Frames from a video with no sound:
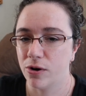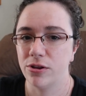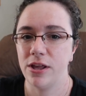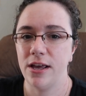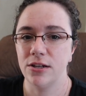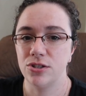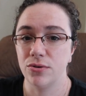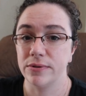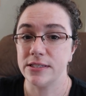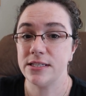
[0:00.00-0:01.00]
worthy
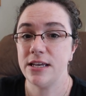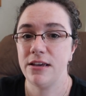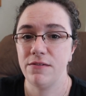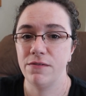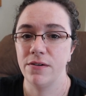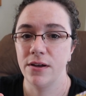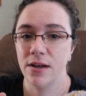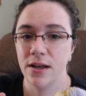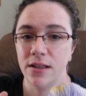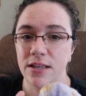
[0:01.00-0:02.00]
to receive
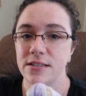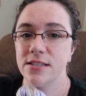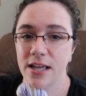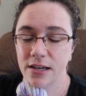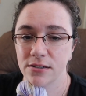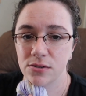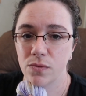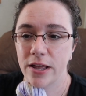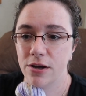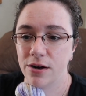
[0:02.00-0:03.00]
these things,
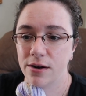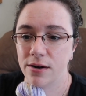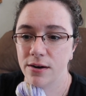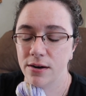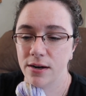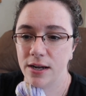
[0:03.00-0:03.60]
whether